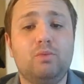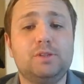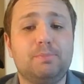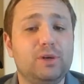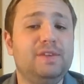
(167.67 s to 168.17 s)

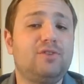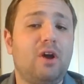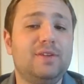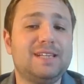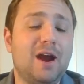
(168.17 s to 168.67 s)
was briefed
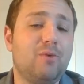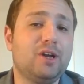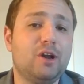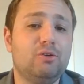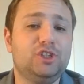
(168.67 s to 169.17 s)
on the tower
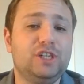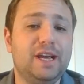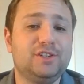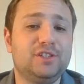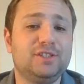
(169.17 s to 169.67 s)

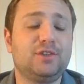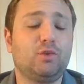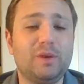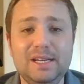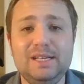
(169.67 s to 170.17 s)
negotiations
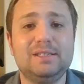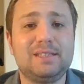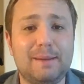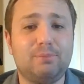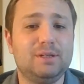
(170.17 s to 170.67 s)
3
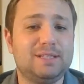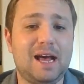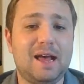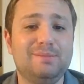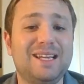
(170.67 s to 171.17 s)
separate
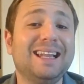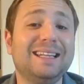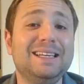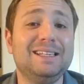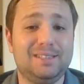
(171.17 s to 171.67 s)
times at
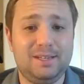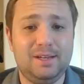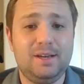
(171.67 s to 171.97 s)
least,